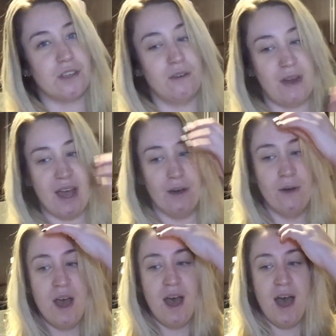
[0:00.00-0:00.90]
ago
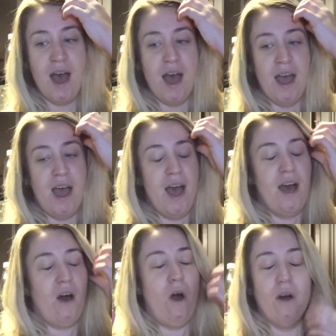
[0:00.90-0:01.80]
now.
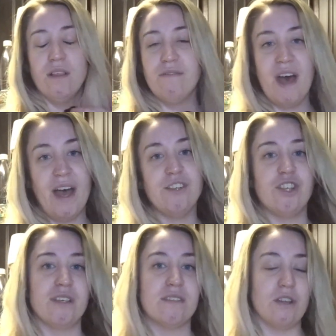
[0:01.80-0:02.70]
All of that
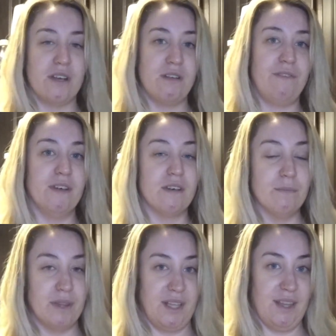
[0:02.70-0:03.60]
just started to feel
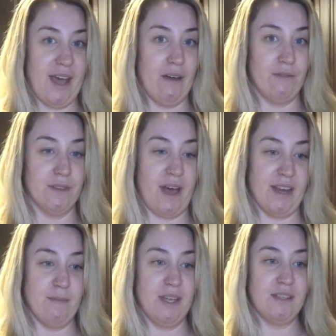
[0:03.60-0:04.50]
completely out of
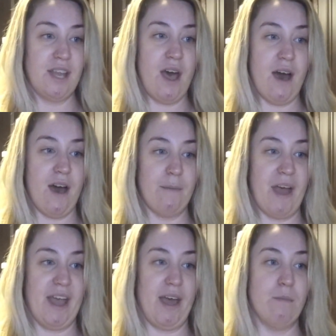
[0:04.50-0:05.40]
alignment.
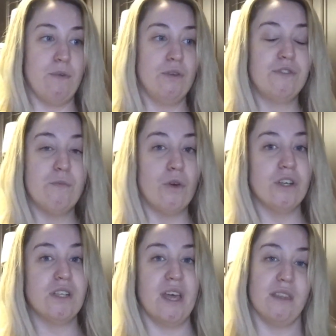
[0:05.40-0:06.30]
I had moved more
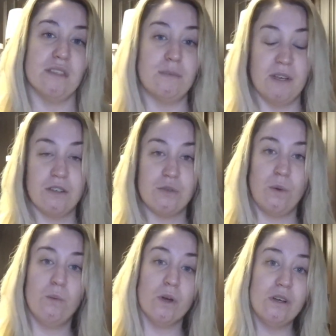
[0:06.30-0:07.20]
into the
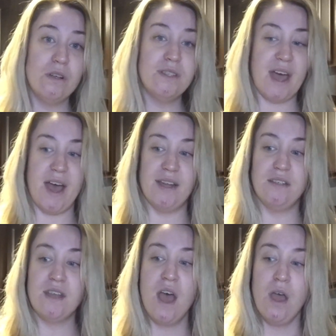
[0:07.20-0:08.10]
spiritual world,
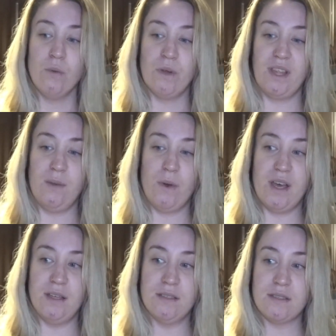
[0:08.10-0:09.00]
and really
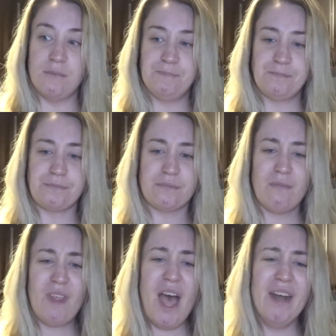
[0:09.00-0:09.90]
was,
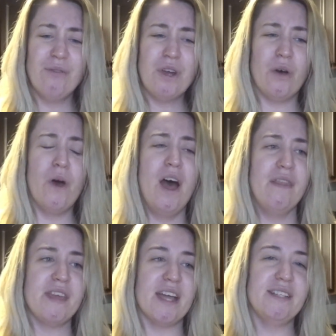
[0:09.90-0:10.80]
I don't know,
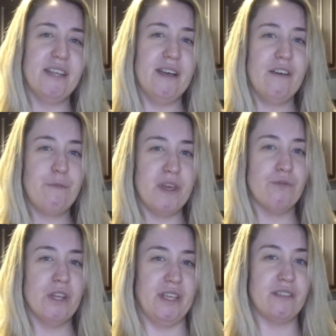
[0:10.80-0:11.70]
the idea of
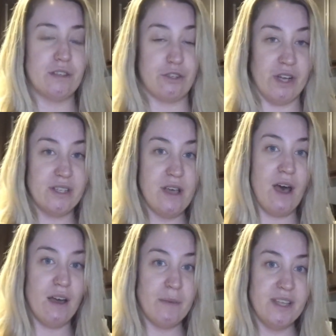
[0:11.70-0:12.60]
being really strict
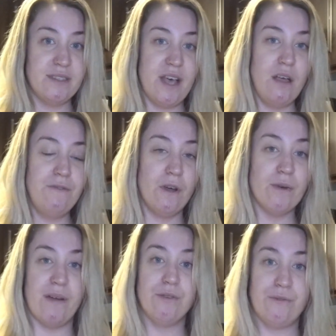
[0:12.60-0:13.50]
on myself
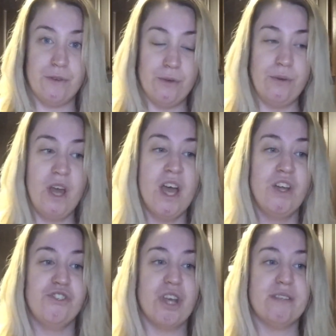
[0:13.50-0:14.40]
around food
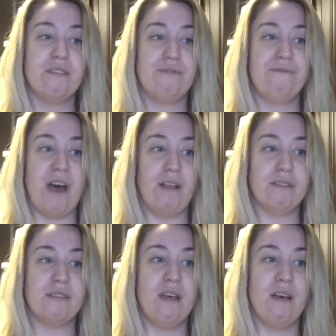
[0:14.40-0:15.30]
just
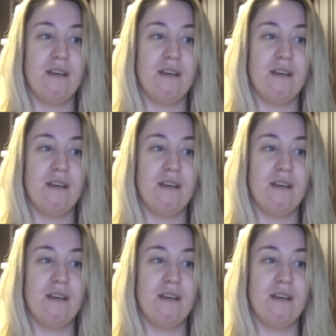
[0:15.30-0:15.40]
felt